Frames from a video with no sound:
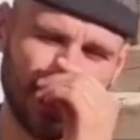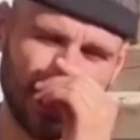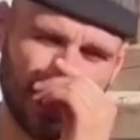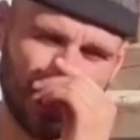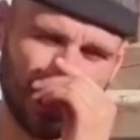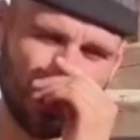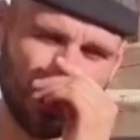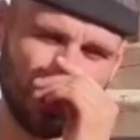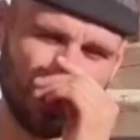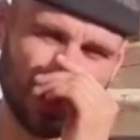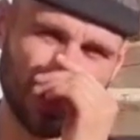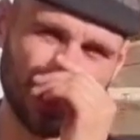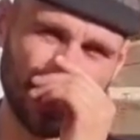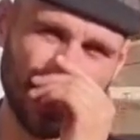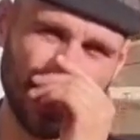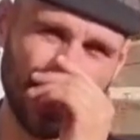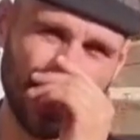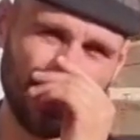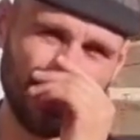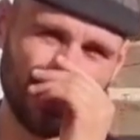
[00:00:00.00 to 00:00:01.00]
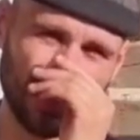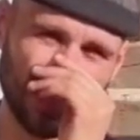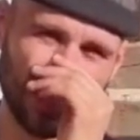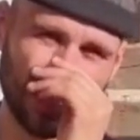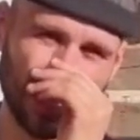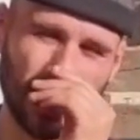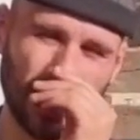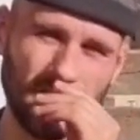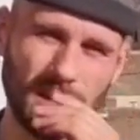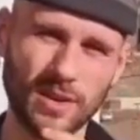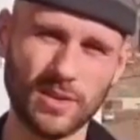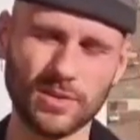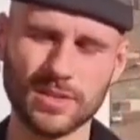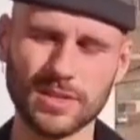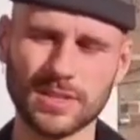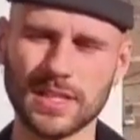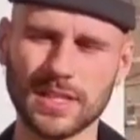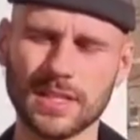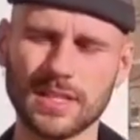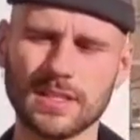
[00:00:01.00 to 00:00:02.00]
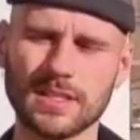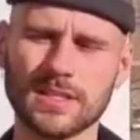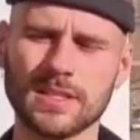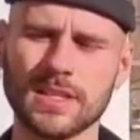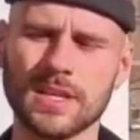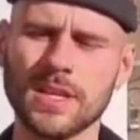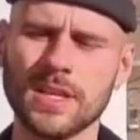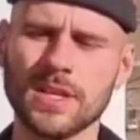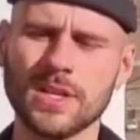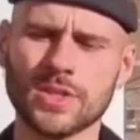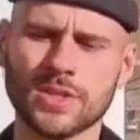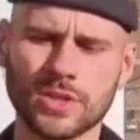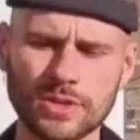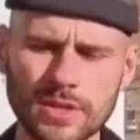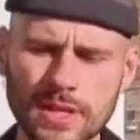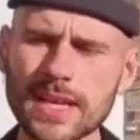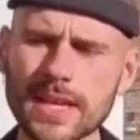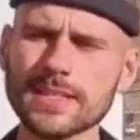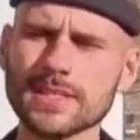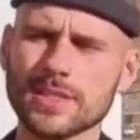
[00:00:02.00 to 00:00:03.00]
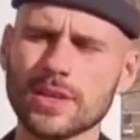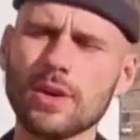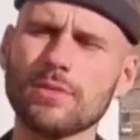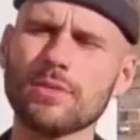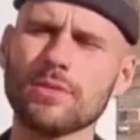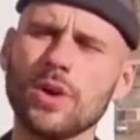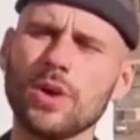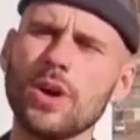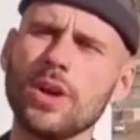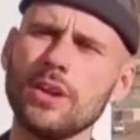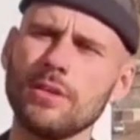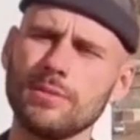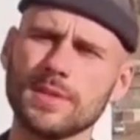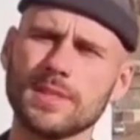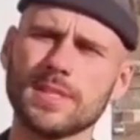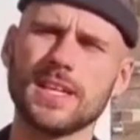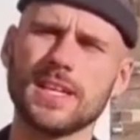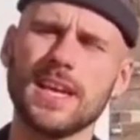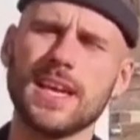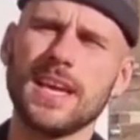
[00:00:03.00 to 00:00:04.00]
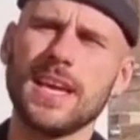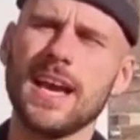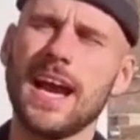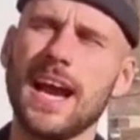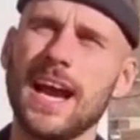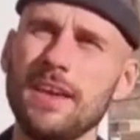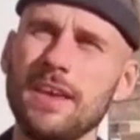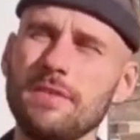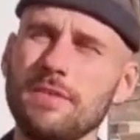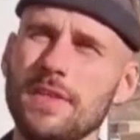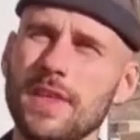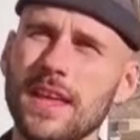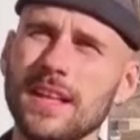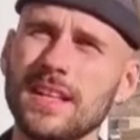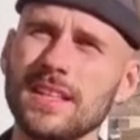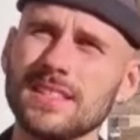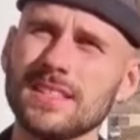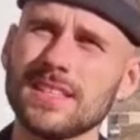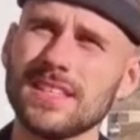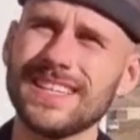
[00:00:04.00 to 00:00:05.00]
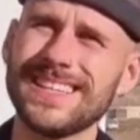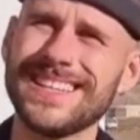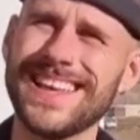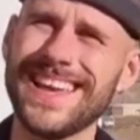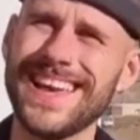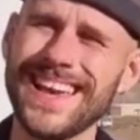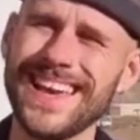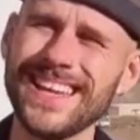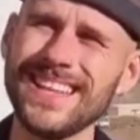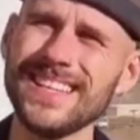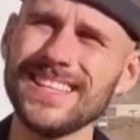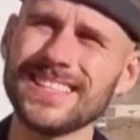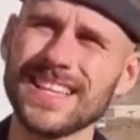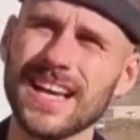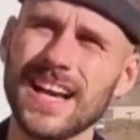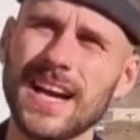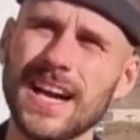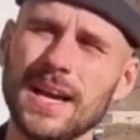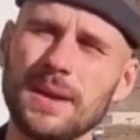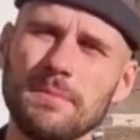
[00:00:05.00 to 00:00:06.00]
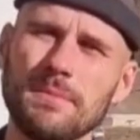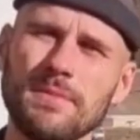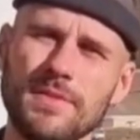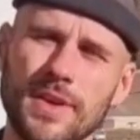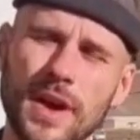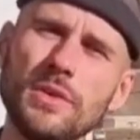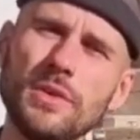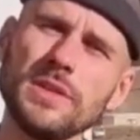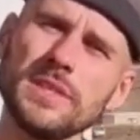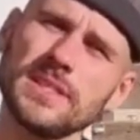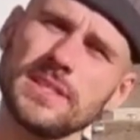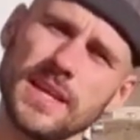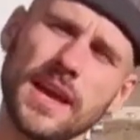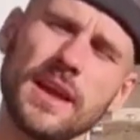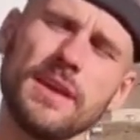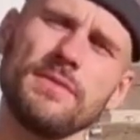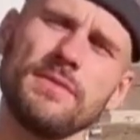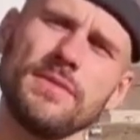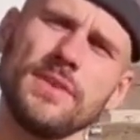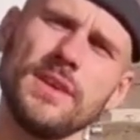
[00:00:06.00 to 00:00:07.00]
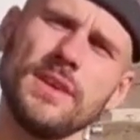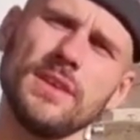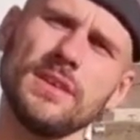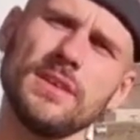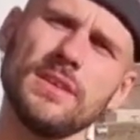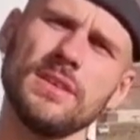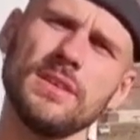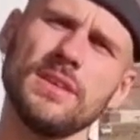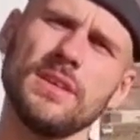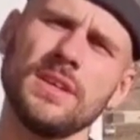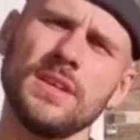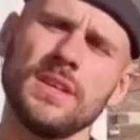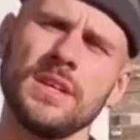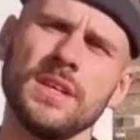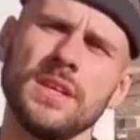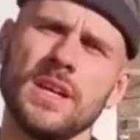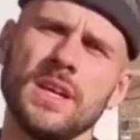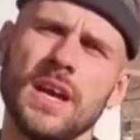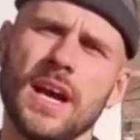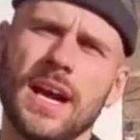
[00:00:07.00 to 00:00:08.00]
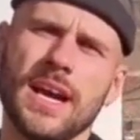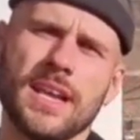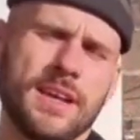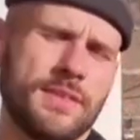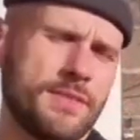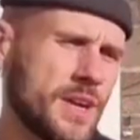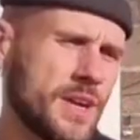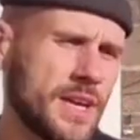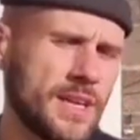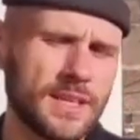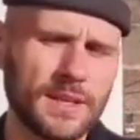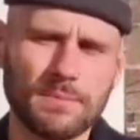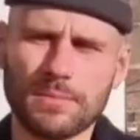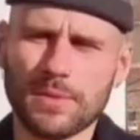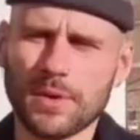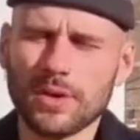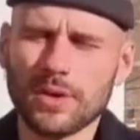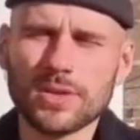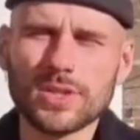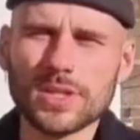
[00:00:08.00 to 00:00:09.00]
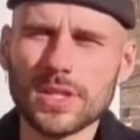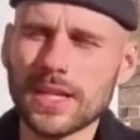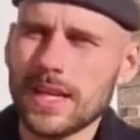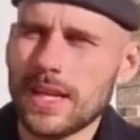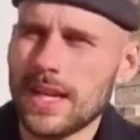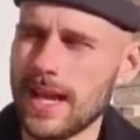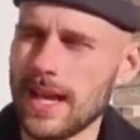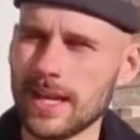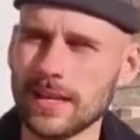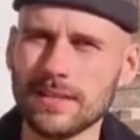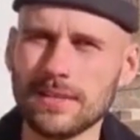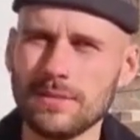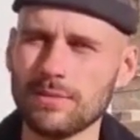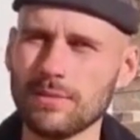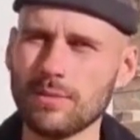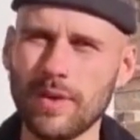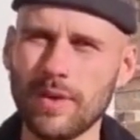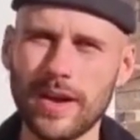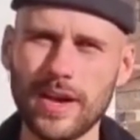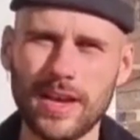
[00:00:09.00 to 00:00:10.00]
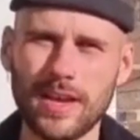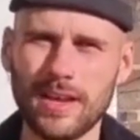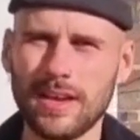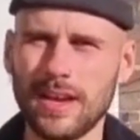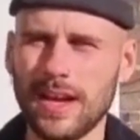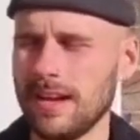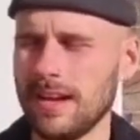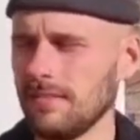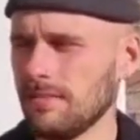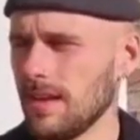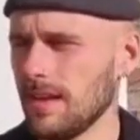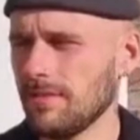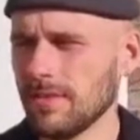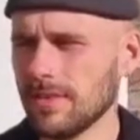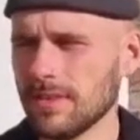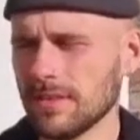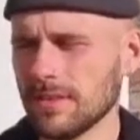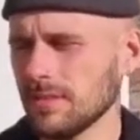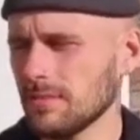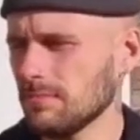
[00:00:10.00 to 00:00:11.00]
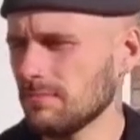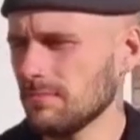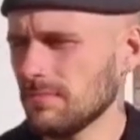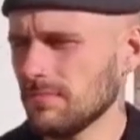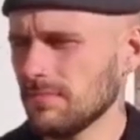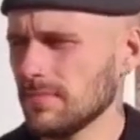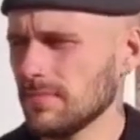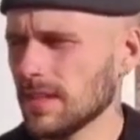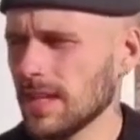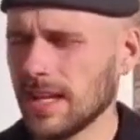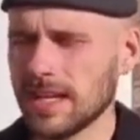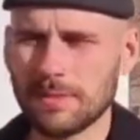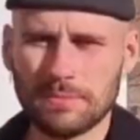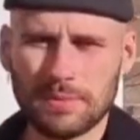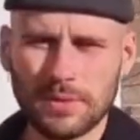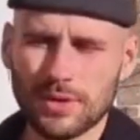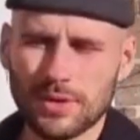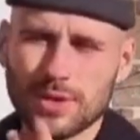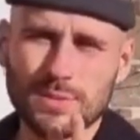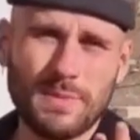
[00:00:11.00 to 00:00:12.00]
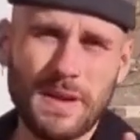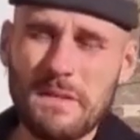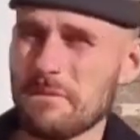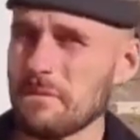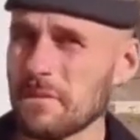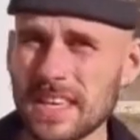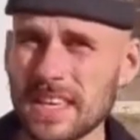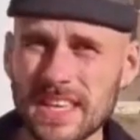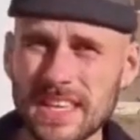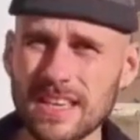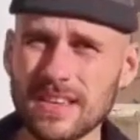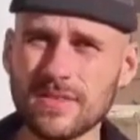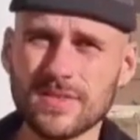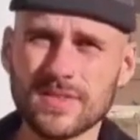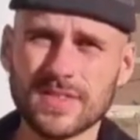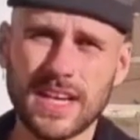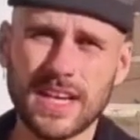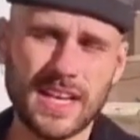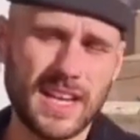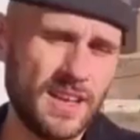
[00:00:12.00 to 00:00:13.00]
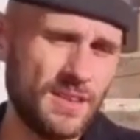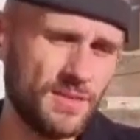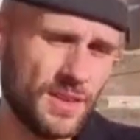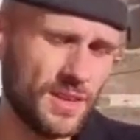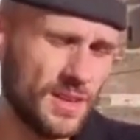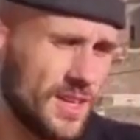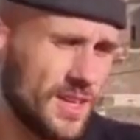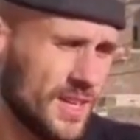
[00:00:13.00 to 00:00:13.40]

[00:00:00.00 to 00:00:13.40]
you are safe and sound. And so yes, overall I would say I felt in any time very safe here. I never get approached in a negative way. I never got approached by thieves. I never